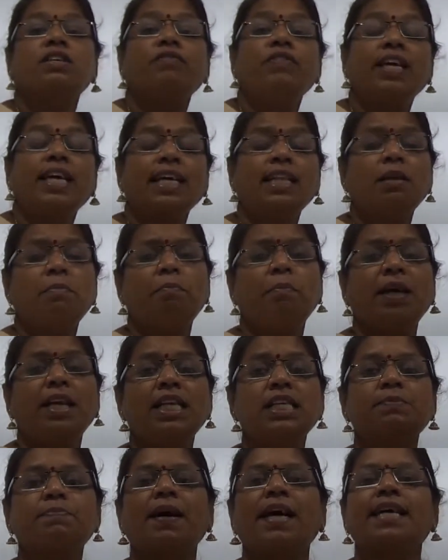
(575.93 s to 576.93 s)
We get the
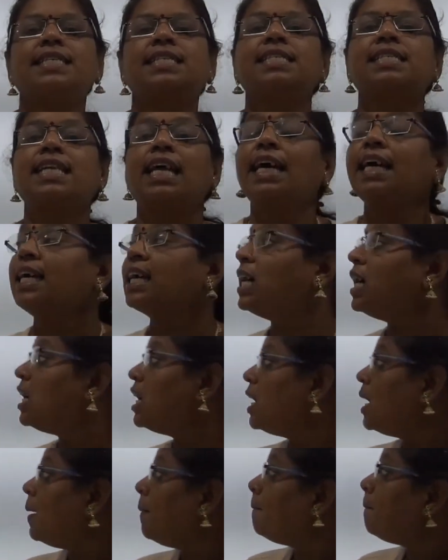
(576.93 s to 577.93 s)
many spices like uh,
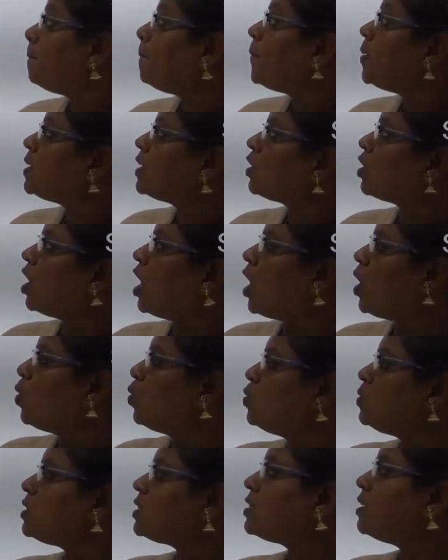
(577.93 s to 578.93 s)

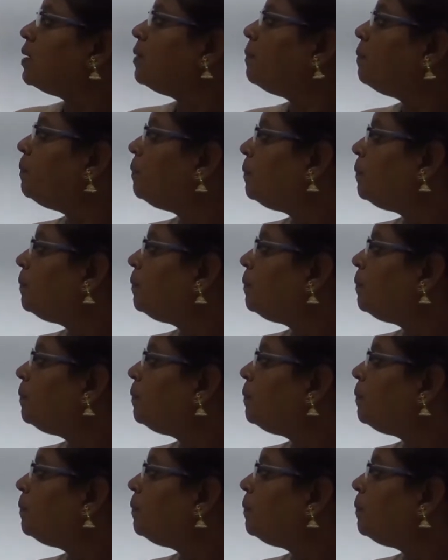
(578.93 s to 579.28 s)
cloves,